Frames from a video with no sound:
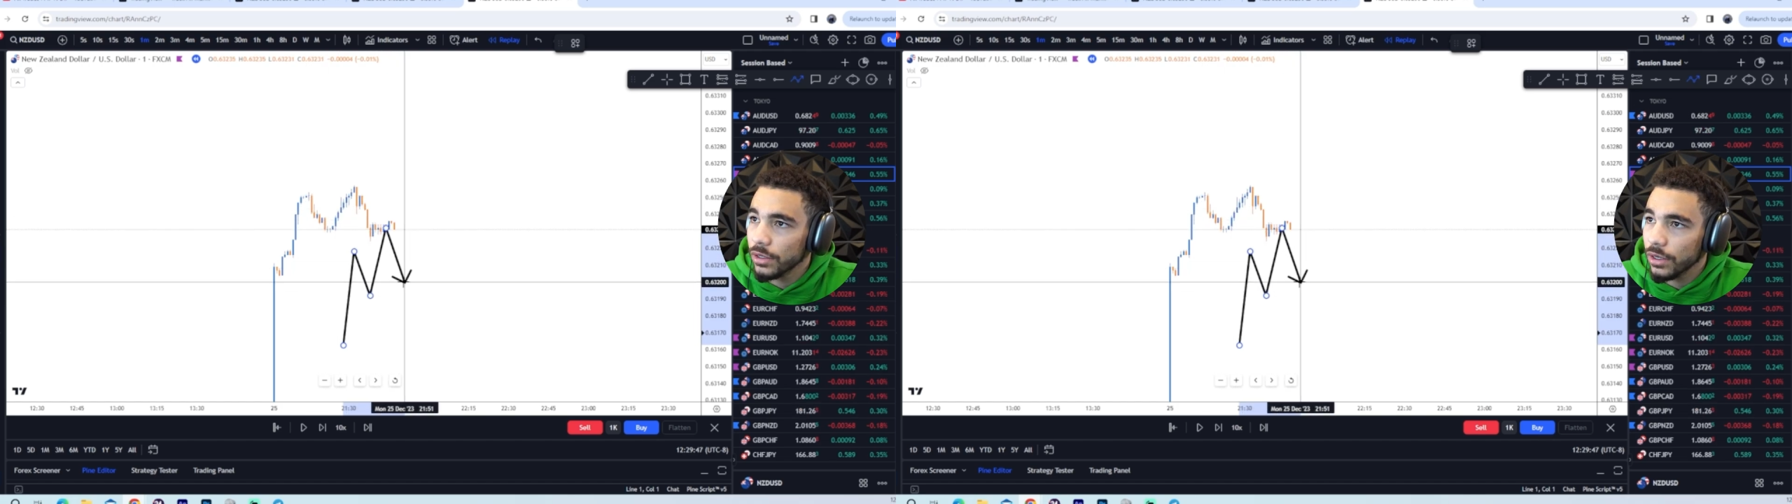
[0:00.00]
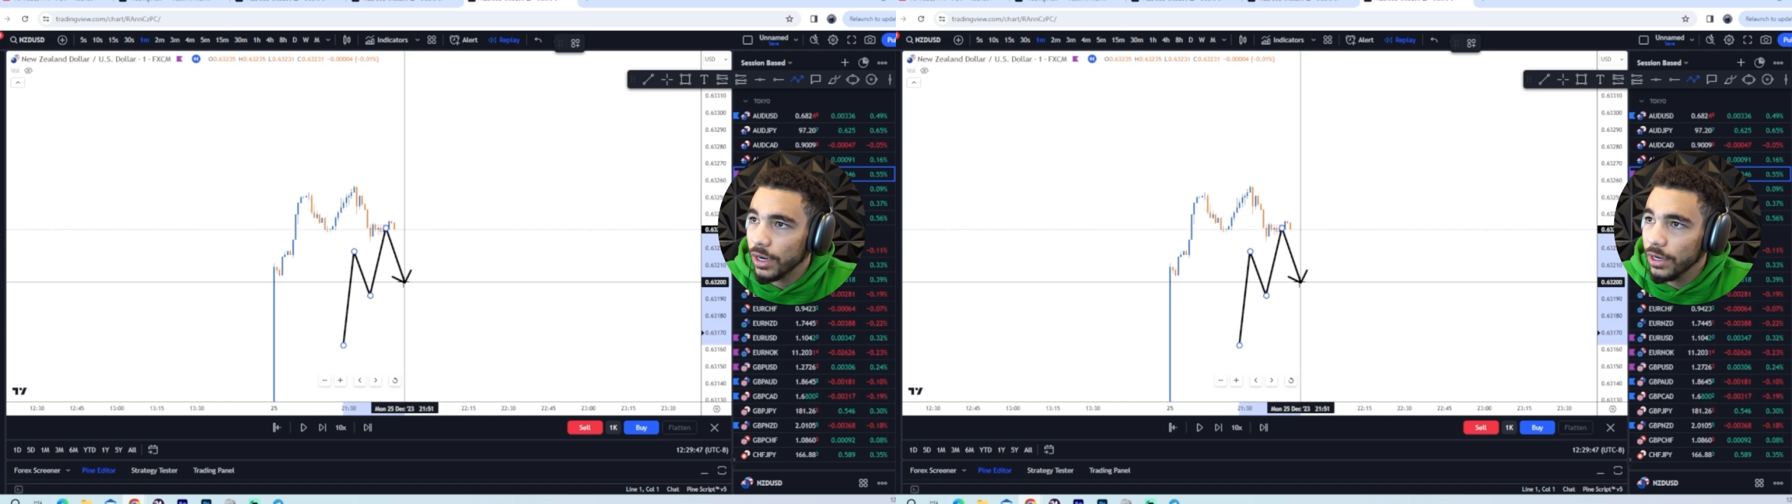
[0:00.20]

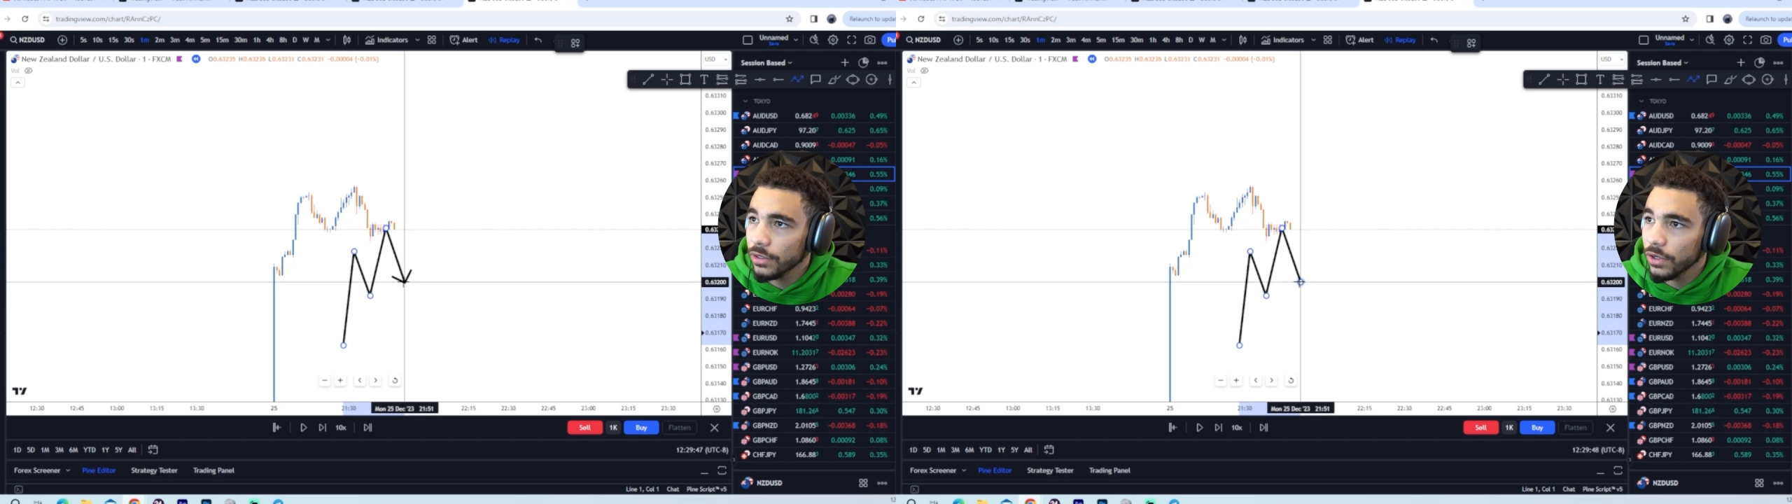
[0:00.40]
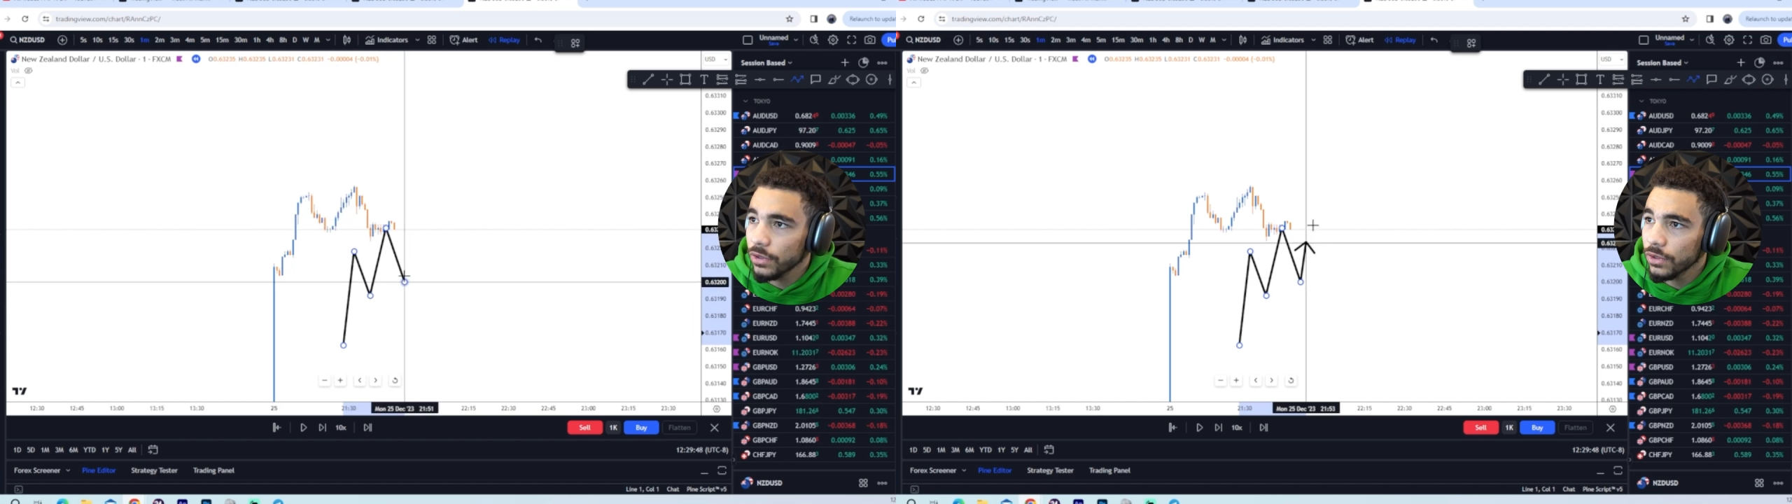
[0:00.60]
higher
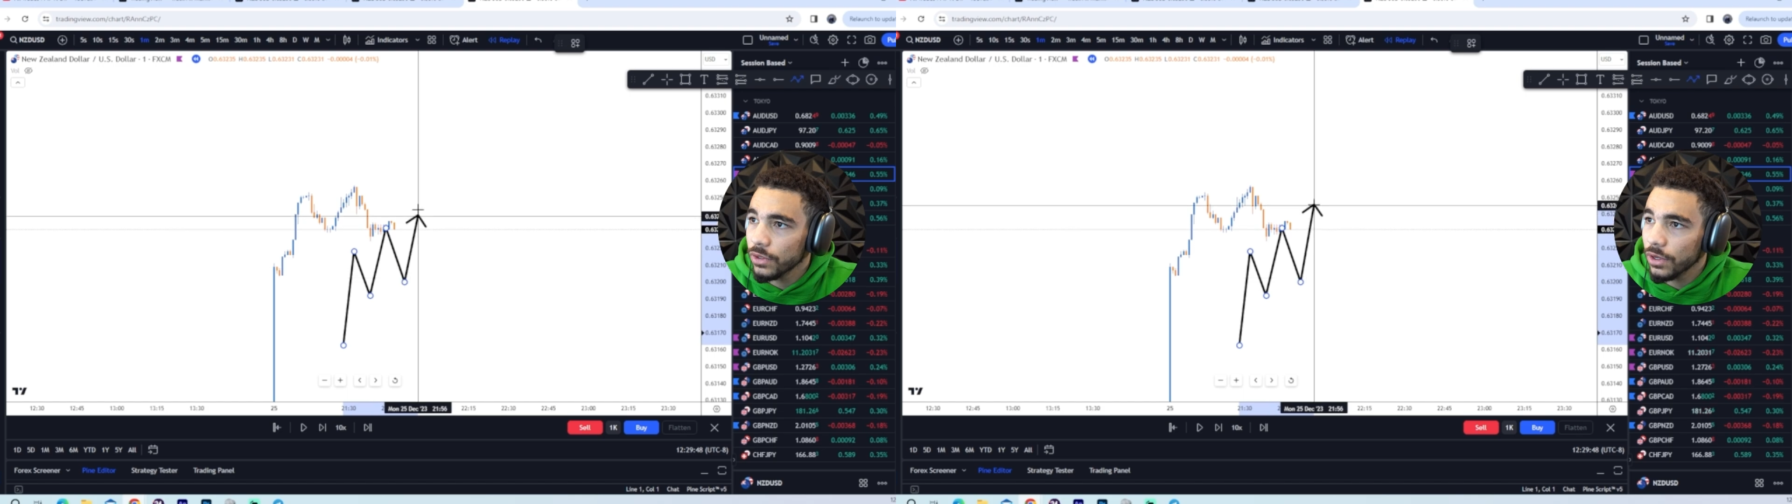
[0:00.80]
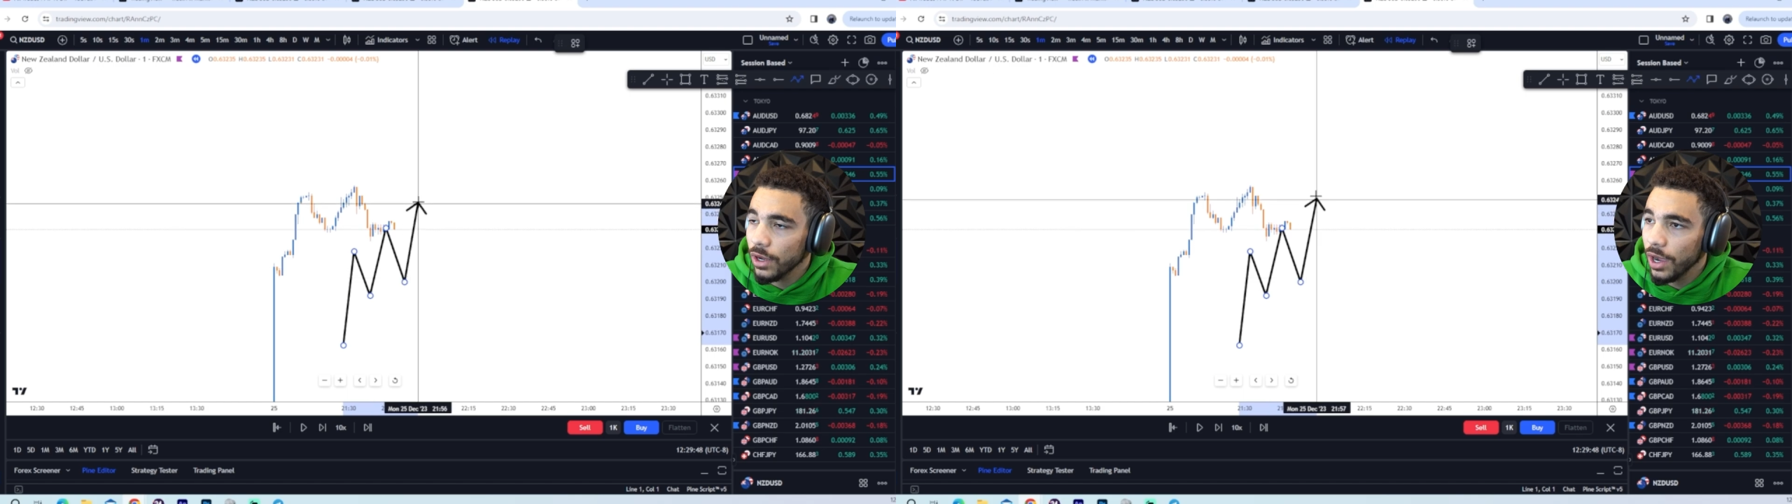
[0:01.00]
low,
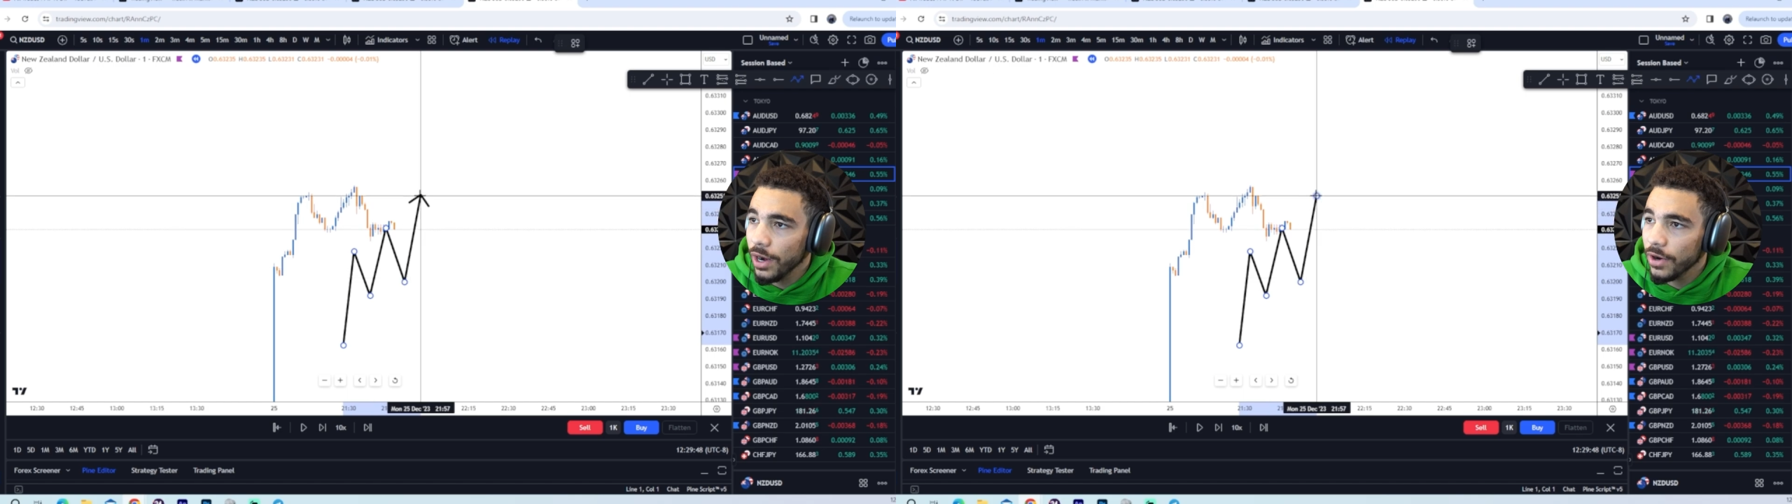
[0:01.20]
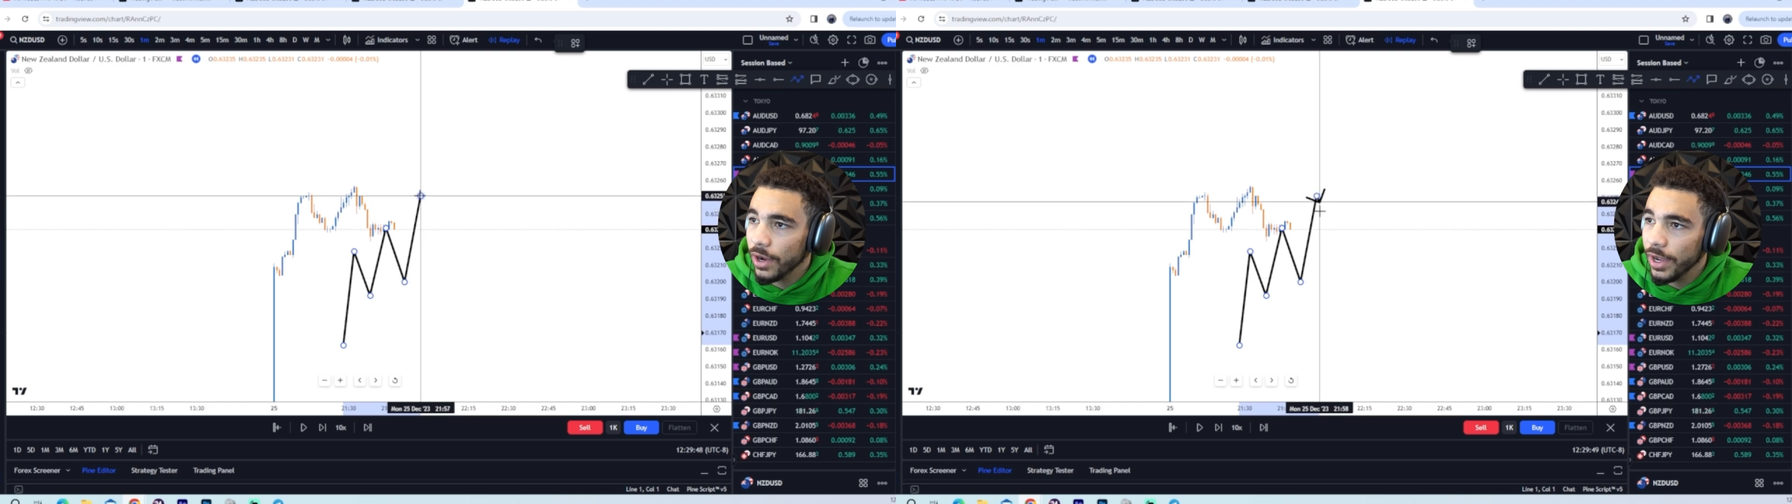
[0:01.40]

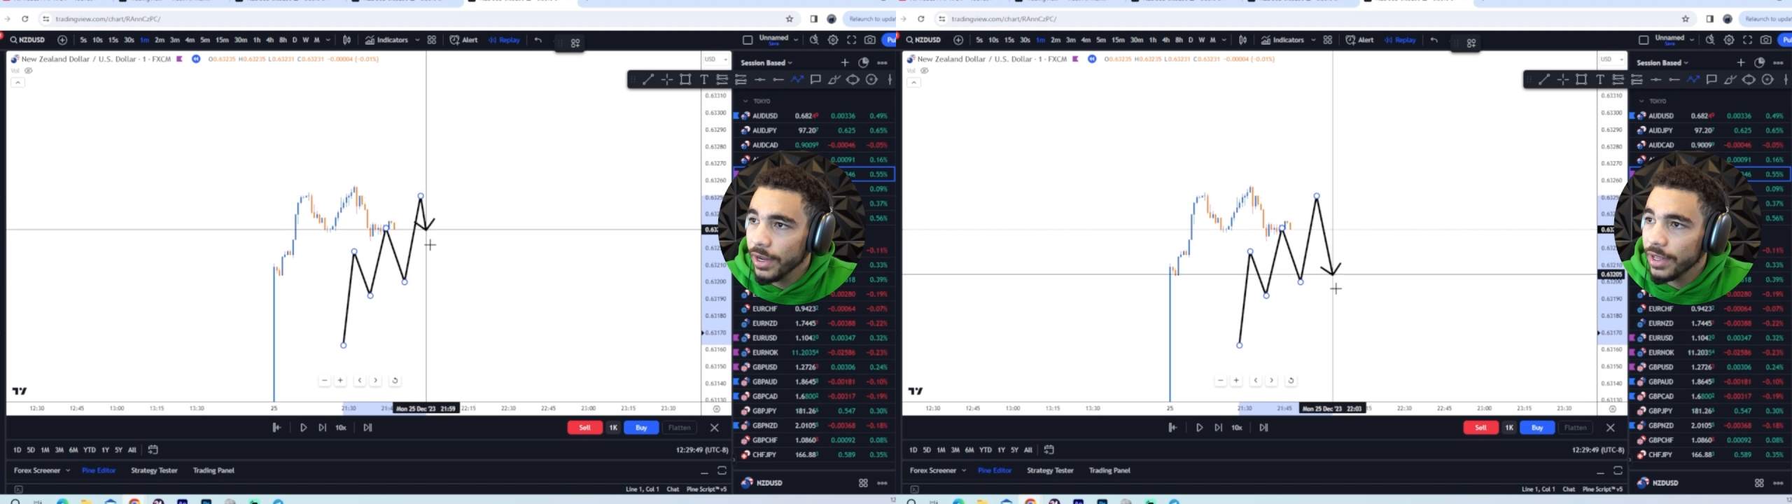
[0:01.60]
higher high,